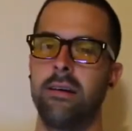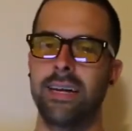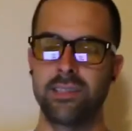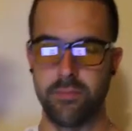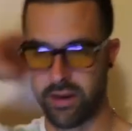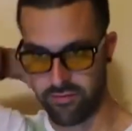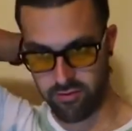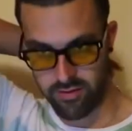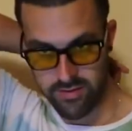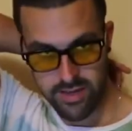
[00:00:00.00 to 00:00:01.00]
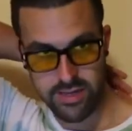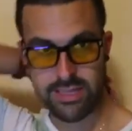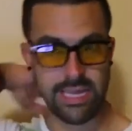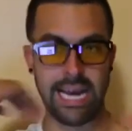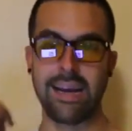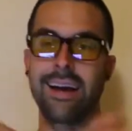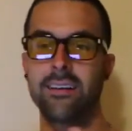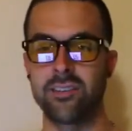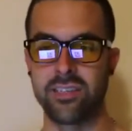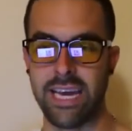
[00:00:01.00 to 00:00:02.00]
That's a metaphor that guy
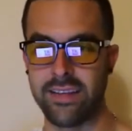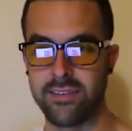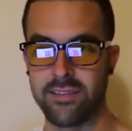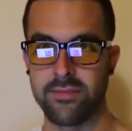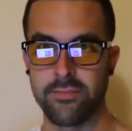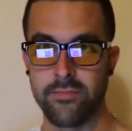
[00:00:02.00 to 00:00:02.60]
understands.